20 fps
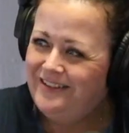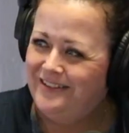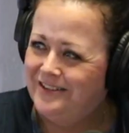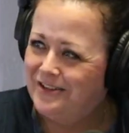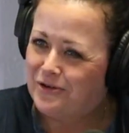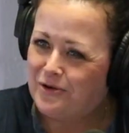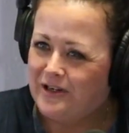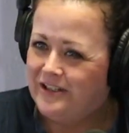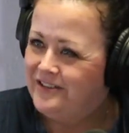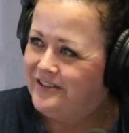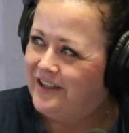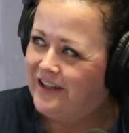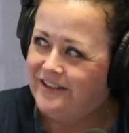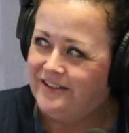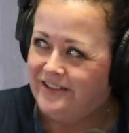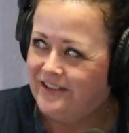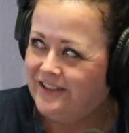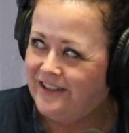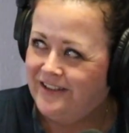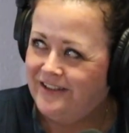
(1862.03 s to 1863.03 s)
is a crazy
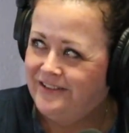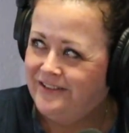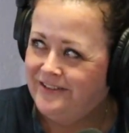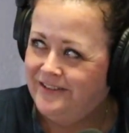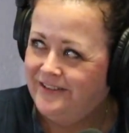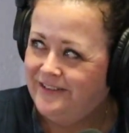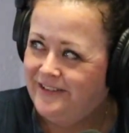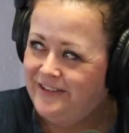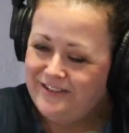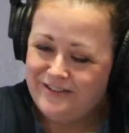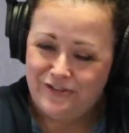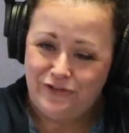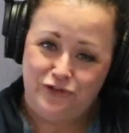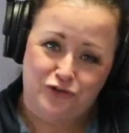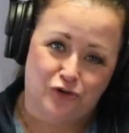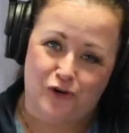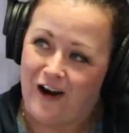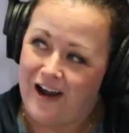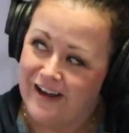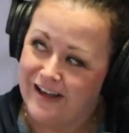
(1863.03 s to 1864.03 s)
idea. Let's just
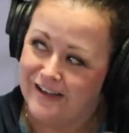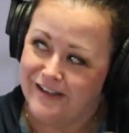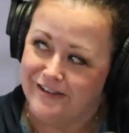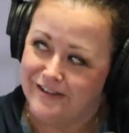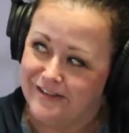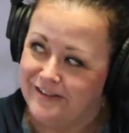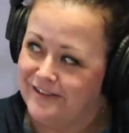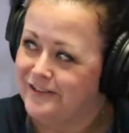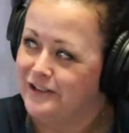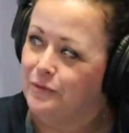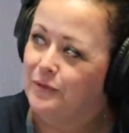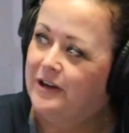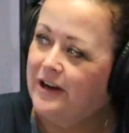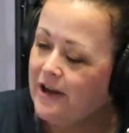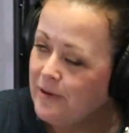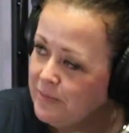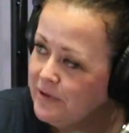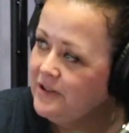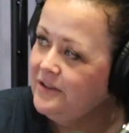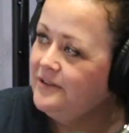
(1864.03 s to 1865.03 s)
try it and see what
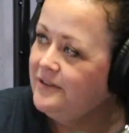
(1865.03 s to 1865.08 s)
happens.